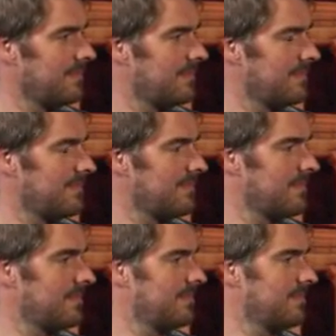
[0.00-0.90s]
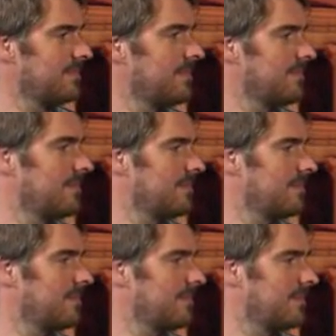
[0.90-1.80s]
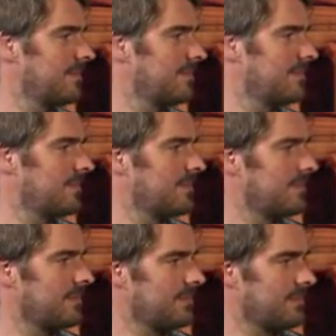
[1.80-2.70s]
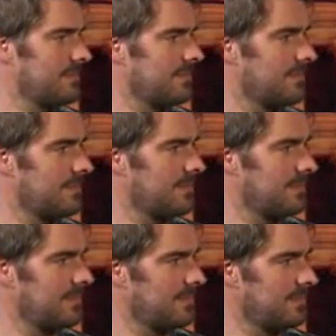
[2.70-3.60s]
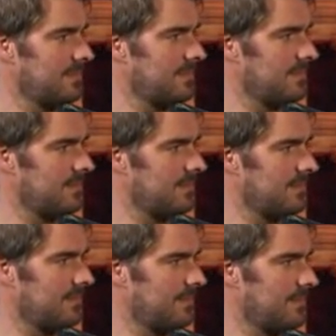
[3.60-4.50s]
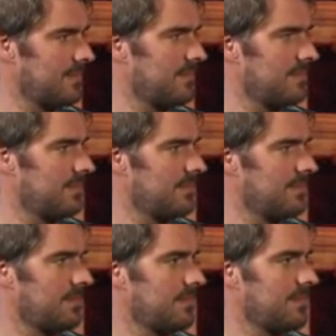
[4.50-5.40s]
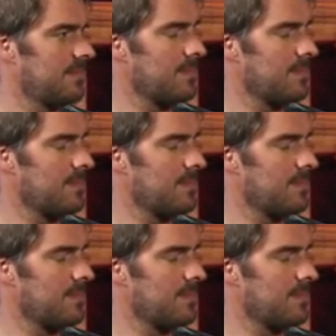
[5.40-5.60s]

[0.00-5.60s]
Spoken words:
The person shown says nothing.